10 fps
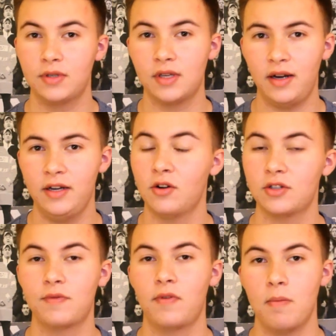certainly not
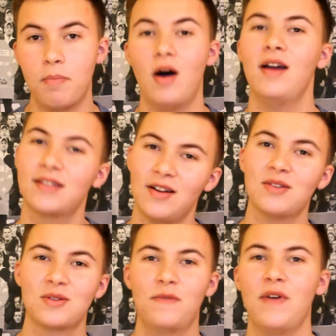just from a biased
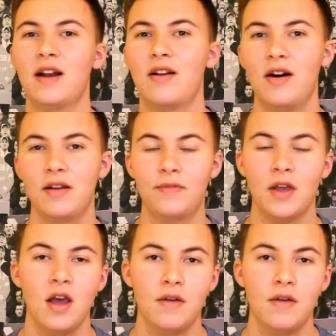Arsenal fan kind of